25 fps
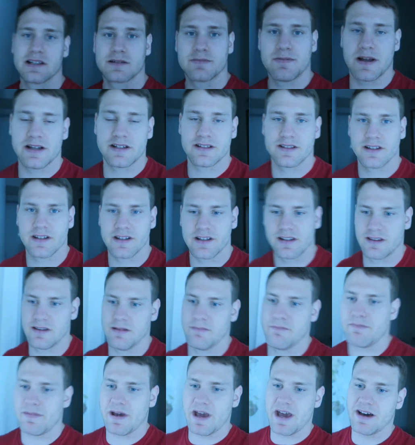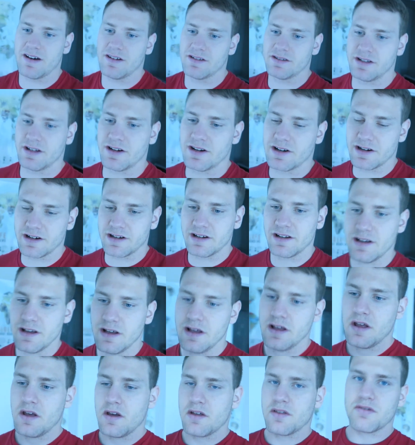especially the male during
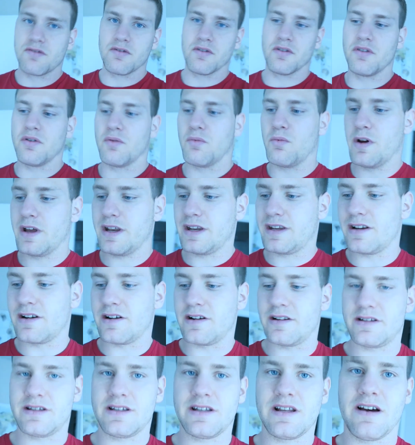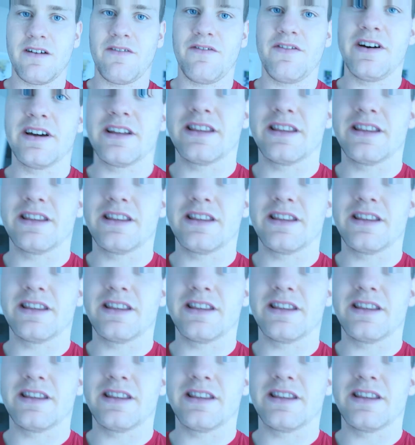through the winter and stuff